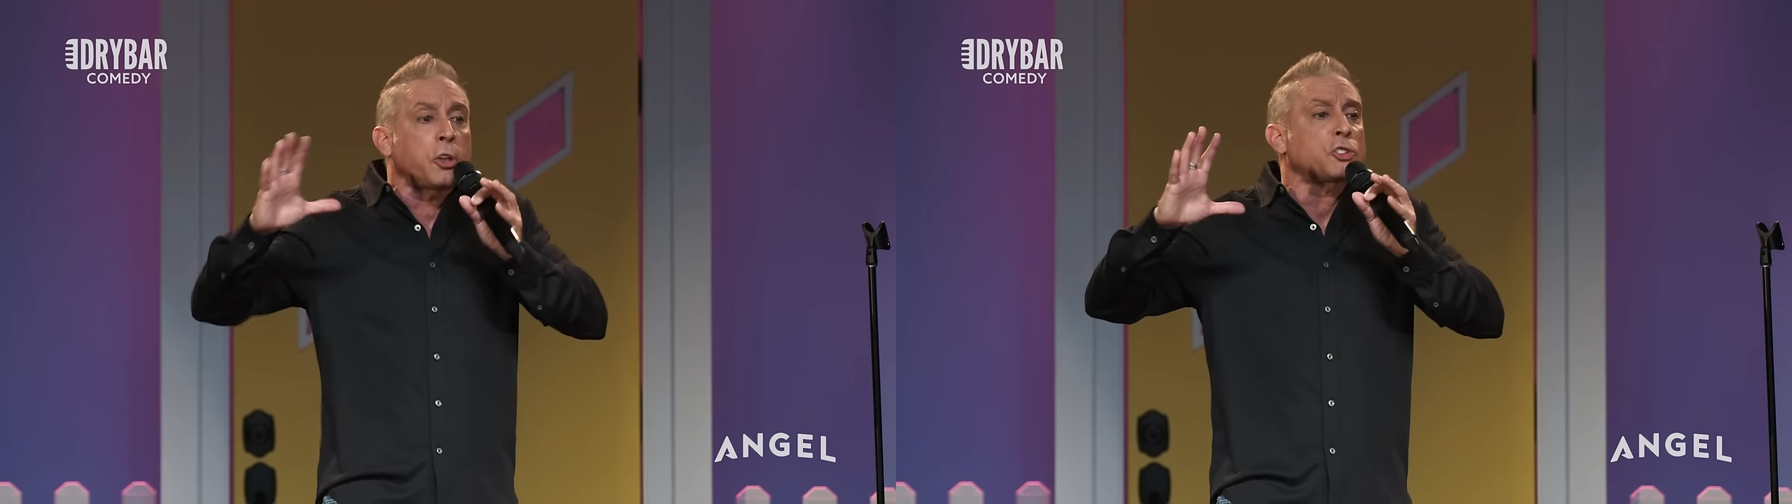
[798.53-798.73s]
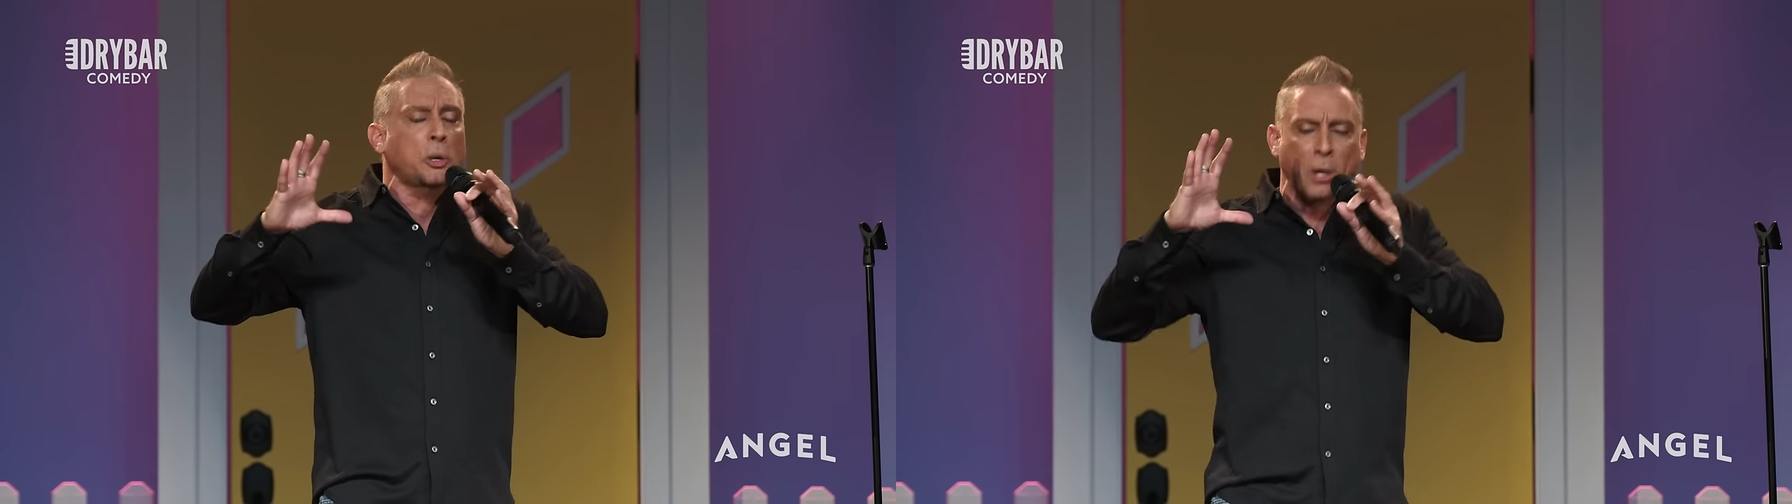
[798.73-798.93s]

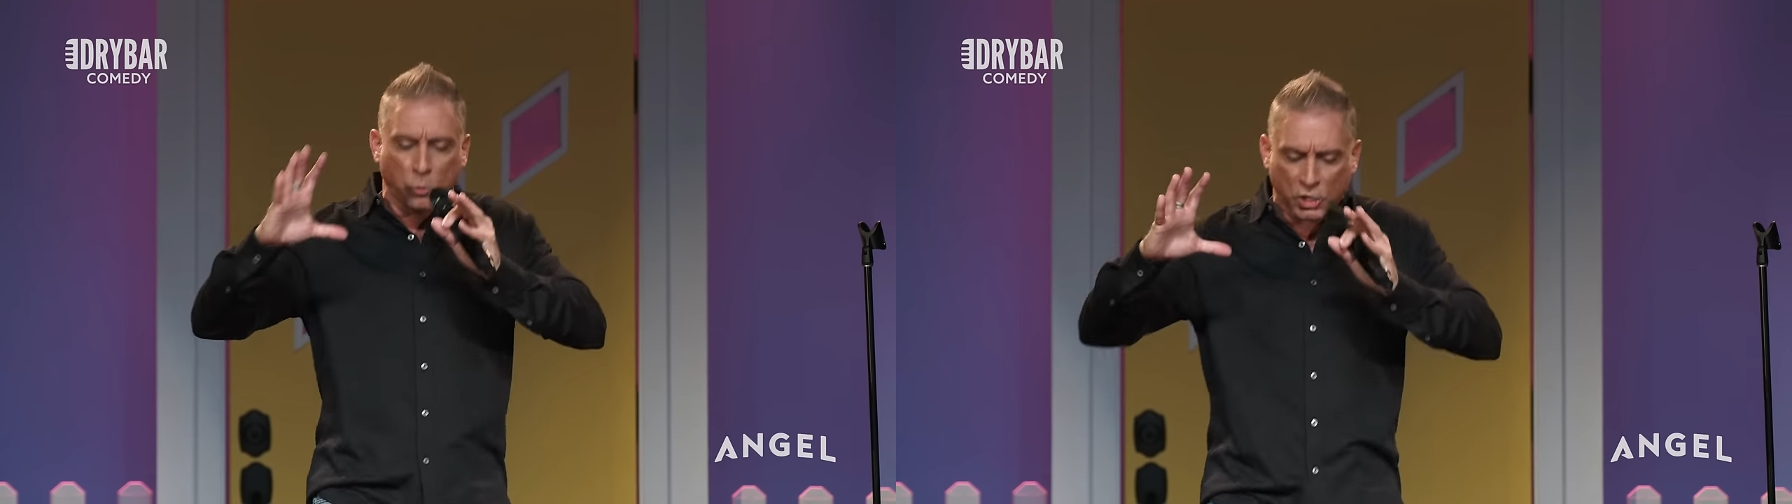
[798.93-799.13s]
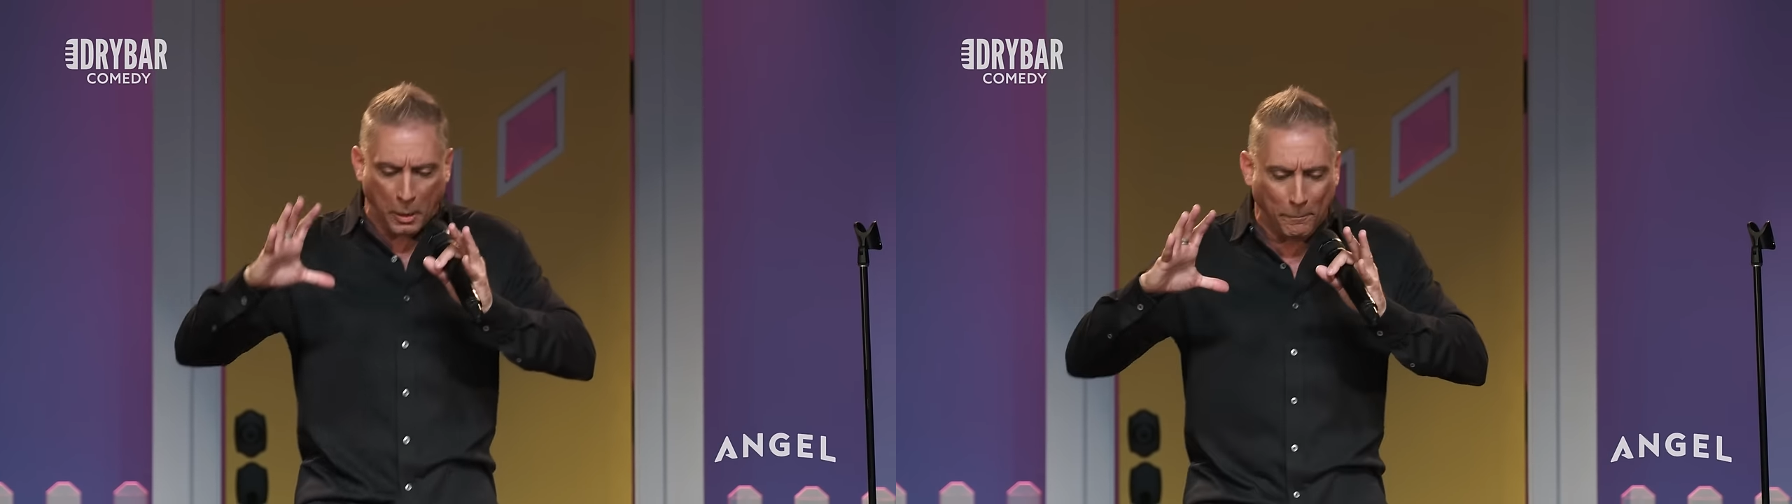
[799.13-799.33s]
there should be
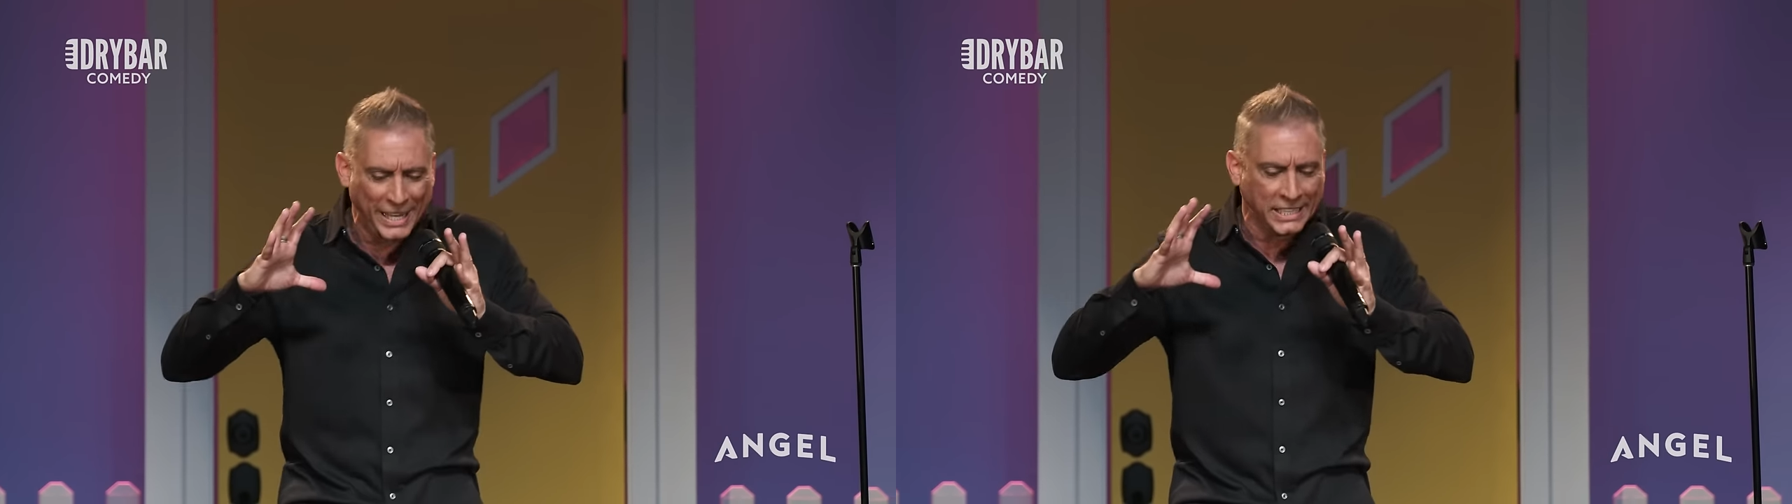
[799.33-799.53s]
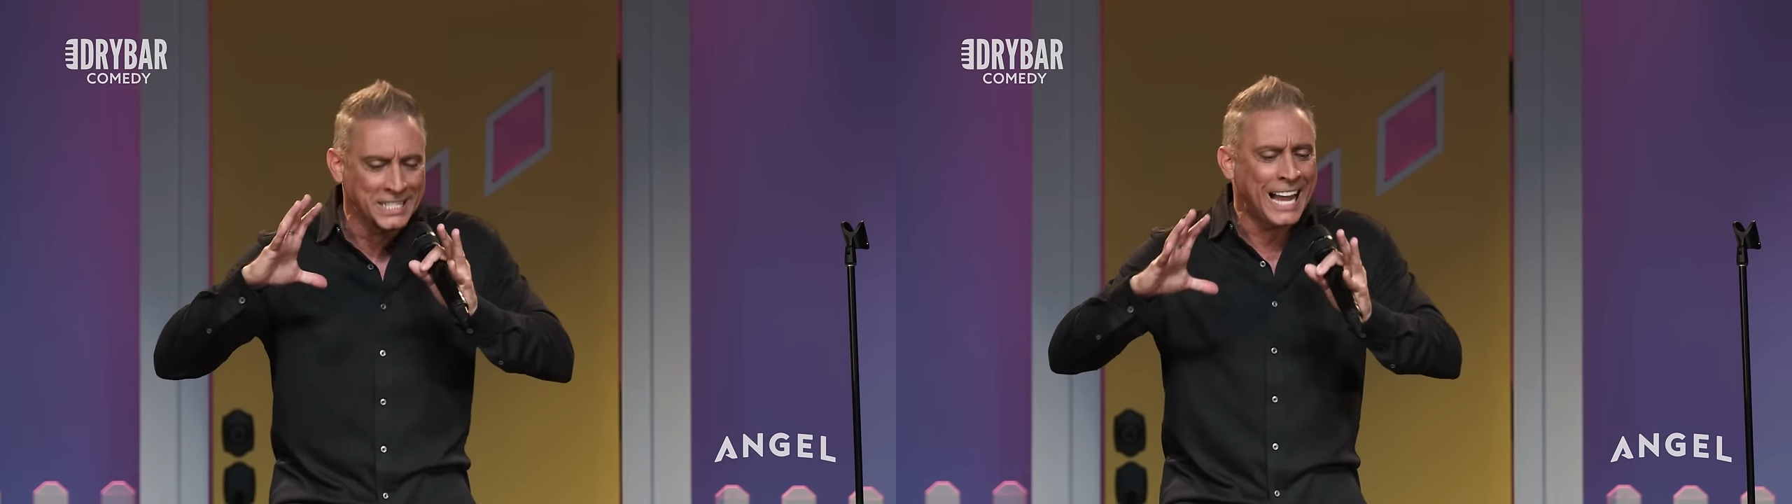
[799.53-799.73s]
just a
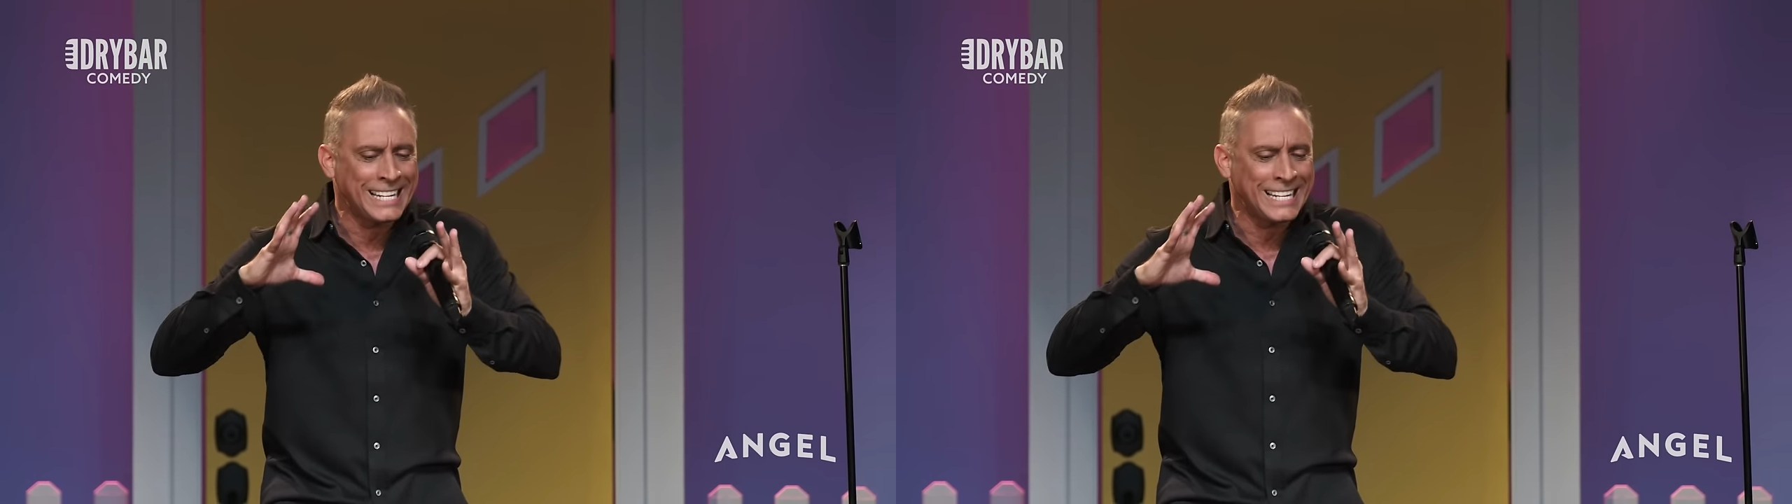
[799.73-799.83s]
big 99